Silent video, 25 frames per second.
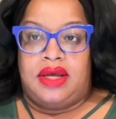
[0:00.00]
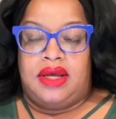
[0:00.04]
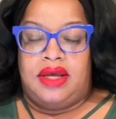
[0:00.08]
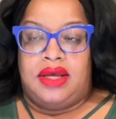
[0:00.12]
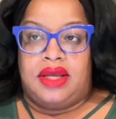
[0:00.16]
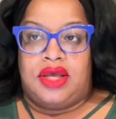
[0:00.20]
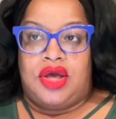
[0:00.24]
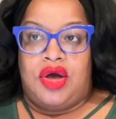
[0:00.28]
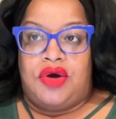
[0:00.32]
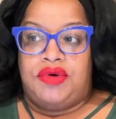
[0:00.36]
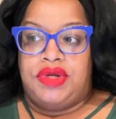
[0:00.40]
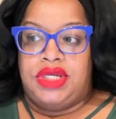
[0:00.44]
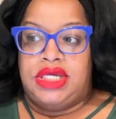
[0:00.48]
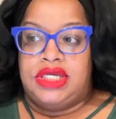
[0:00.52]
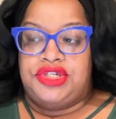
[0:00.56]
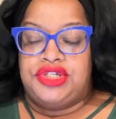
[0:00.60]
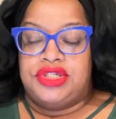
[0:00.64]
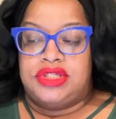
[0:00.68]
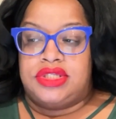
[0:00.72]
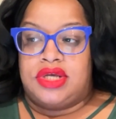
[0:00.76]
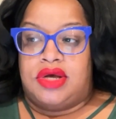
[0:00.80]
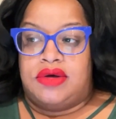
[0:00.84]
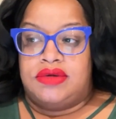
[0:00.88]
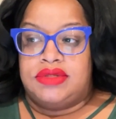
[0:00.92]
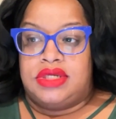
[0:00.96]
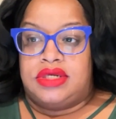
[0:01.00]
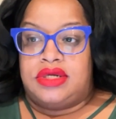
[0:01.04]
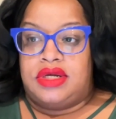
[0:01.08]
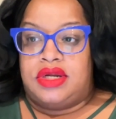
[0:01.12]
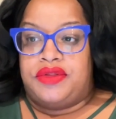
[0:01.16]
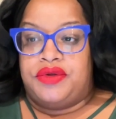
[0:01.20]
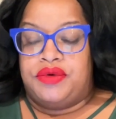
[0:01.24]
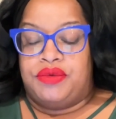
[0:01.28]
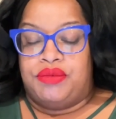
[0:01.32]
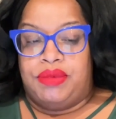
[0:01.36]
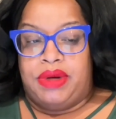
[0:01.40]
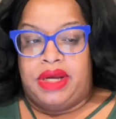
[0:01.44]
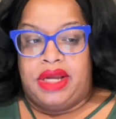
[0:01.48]
Cody just goes on
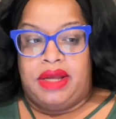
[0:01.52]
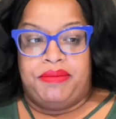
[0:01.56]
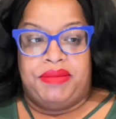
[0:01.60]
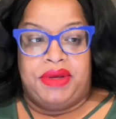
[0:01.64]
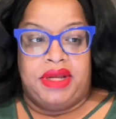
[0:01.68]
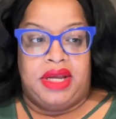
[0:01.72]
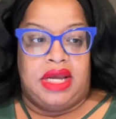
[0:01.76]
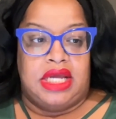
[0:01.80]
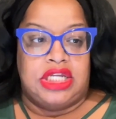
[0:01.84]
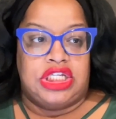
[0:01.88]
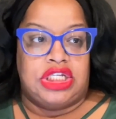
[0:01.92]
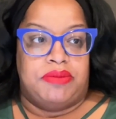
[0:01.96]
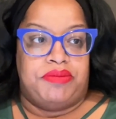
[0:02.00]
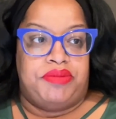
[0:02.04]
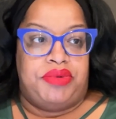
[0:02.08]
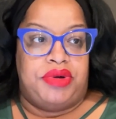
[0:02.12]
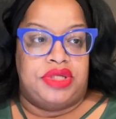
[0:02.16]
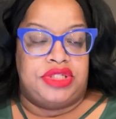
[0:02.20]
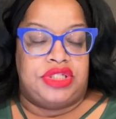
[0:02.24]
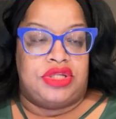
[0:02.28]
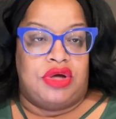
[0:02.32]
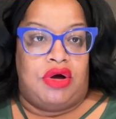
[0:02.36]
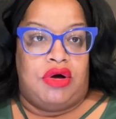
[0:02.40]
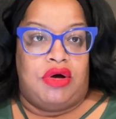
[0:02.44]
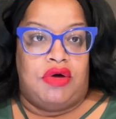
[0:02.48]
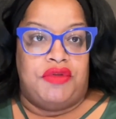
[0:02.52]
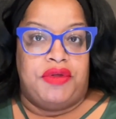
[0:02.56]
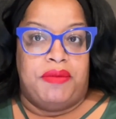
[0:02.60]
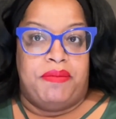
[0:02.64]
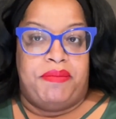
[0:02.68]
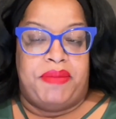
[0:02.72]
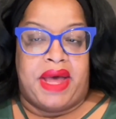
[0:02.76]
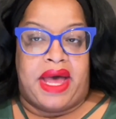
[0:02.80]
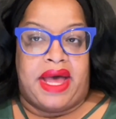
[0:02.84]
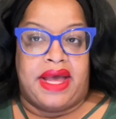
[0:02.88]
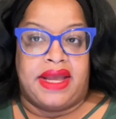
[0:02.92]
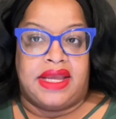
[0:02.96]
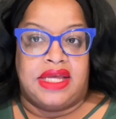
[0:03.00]
another rampage and puts all the
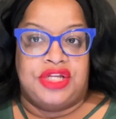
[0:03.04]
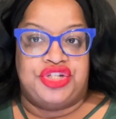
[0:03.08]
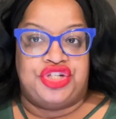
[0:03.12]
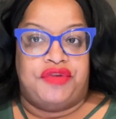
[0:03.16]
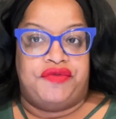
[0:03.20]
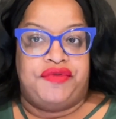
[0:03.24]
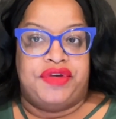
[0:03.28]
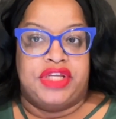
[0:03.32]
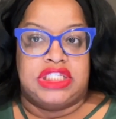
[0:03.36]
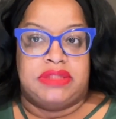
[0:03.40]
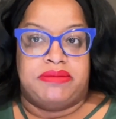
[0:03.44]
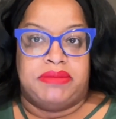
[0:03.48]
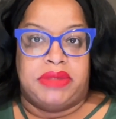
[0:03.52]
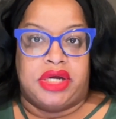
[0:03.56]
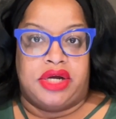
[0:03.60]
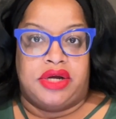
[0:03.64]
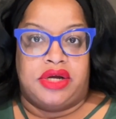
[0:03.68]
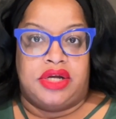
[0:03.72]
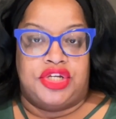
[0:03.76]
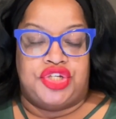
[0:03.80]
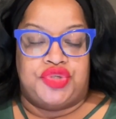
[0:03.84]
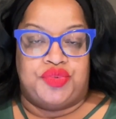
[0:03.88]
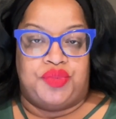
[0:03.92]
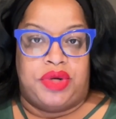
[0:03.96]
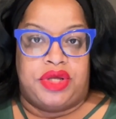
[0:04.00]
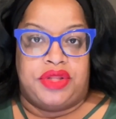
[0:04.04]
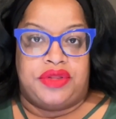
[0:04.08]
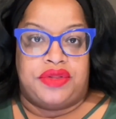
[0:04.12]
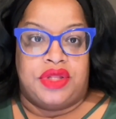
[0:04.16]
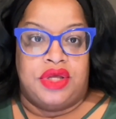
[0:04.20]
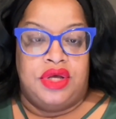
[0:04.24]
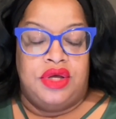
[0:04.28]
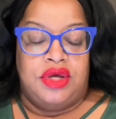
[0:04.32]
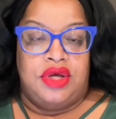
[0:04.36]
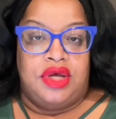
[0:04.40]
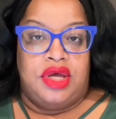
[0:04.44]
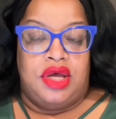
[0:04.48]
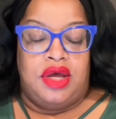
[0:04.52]
baggage of his marriage with
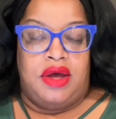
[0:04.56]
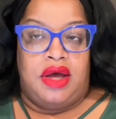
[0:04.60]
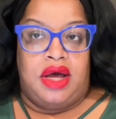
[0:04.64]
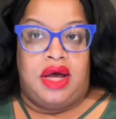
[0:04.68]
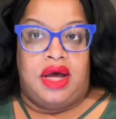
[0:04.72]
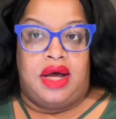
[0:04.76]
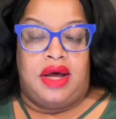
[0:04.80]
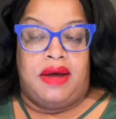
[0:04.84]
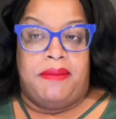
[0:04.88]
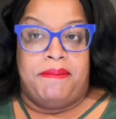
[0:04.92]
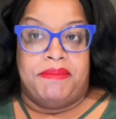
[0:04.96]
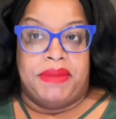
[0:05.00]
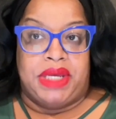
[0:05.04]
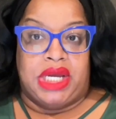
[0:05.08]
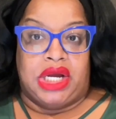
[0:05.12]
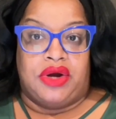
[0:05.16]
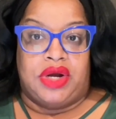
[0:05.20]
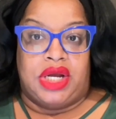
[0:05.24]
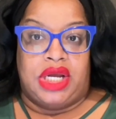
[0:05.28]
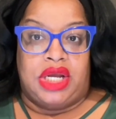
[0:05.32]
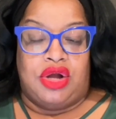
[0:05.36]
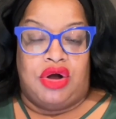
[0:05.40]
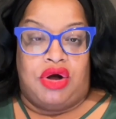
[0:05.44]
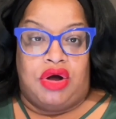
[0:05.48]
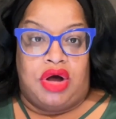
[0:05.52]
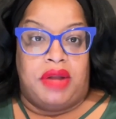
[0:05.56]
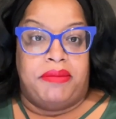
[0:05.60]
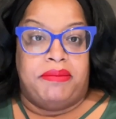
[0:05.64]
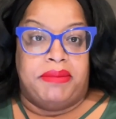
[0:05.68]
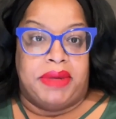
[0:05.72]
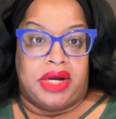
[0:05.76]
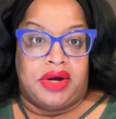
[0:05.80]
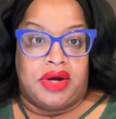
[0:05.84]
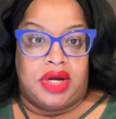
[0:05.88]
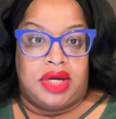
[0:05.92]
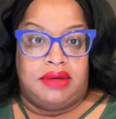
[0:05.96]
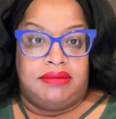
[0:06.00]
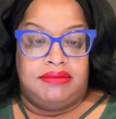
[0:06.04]
Mary on
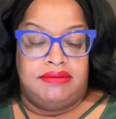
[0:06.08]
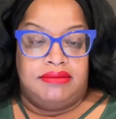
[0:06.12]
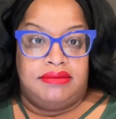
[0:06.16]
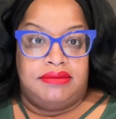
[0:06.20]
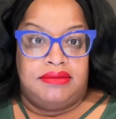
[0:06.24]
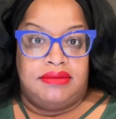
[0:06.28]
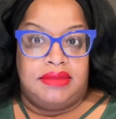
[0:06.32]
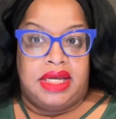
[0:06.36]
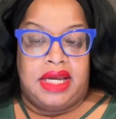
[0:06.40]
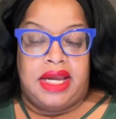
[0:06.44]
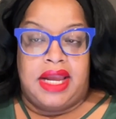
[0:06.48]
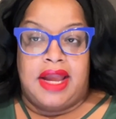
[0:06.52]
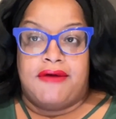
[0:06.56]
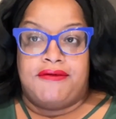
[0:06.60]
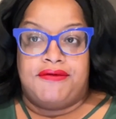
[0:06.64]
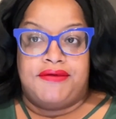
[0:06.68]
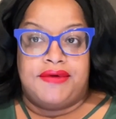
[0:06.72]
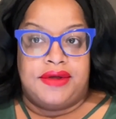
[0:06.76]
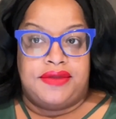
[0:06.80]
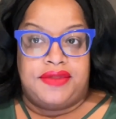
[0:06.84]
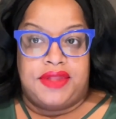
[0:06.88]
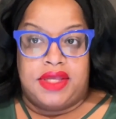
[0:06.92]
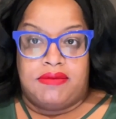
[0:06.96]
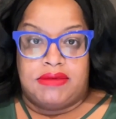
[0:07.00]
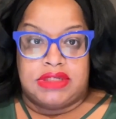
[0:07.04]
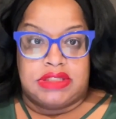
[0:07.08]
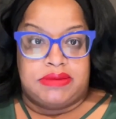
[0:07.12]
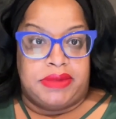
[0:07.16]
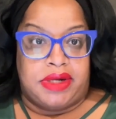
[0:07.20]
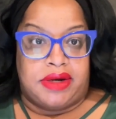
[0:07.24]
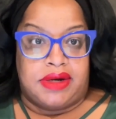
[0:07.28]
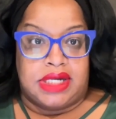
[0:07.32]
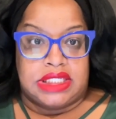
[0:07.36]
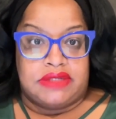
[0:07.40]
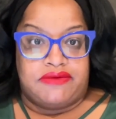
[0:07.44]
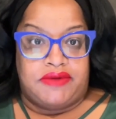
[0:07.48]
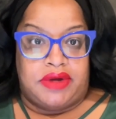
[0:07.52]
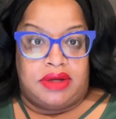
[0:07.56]
Mary. Everything was
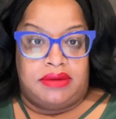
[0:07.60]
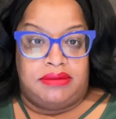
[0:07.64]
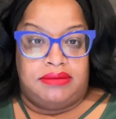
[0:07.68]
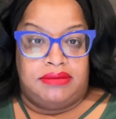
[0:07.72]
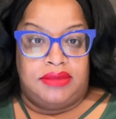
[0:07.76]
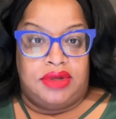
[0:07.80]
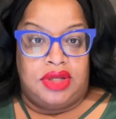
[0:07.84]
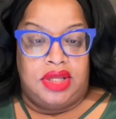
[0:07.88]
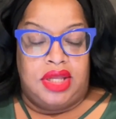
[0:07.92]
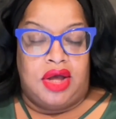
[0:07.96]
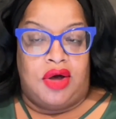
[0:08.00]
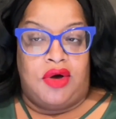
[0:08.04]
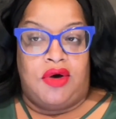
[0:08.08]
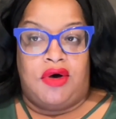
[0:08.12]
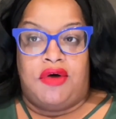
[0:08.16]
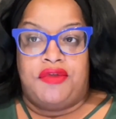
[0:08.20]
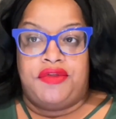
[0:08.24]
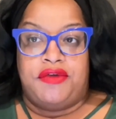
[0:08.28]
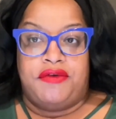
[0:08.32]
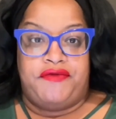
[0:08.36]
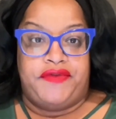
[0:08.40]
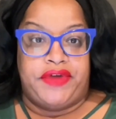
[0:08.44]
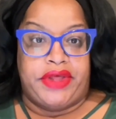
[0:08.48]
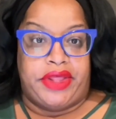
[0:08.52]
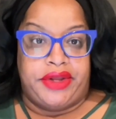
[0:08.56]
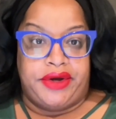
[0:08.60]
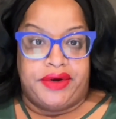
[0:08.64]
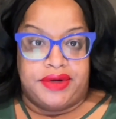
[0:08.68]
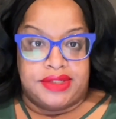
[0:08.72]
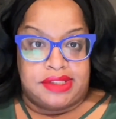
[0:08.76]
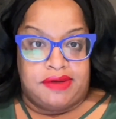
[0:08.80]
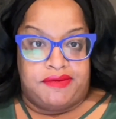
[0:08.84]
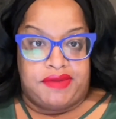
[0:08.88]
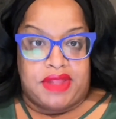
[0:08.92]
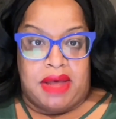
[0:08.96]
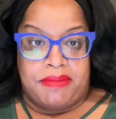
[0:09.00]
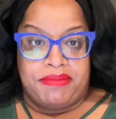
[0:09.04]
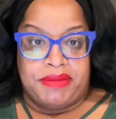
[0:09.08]
Mary's fault. All the failures
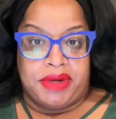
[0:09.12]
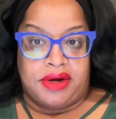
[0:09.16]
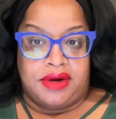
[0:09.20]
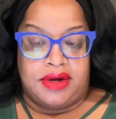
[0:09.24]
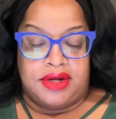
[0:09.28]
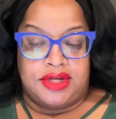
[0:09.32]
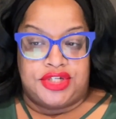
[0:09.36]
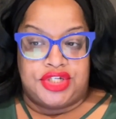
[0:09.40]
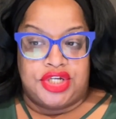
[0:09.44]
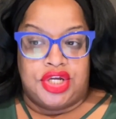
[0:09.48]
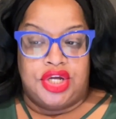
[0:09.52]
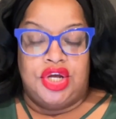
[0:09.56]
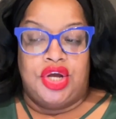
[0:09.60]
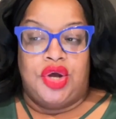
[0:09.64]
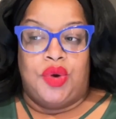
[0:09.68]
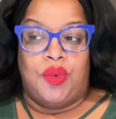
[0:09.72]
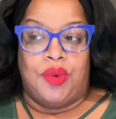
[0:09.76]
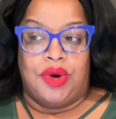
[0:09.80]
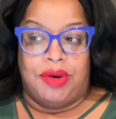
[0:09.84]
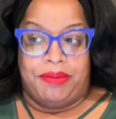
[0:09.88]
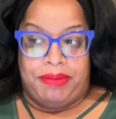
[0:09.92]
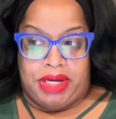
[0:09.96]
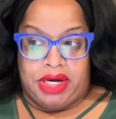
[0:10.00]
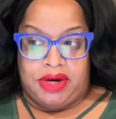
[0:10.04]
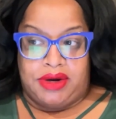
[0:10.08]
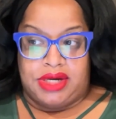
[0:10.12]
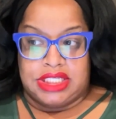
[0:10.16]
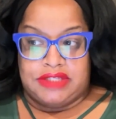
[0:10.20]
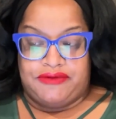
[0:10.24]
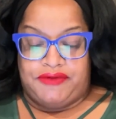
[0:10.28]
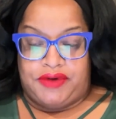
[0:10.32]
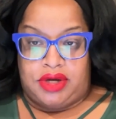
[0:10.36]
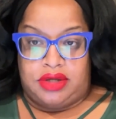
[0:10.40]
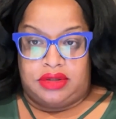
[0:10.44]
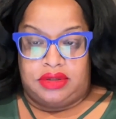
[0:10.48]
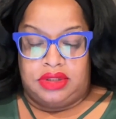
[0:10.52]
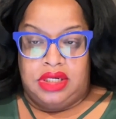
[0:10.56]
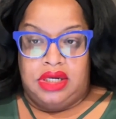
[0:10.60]
of that marriage were Mary's
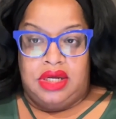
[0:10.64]
fault.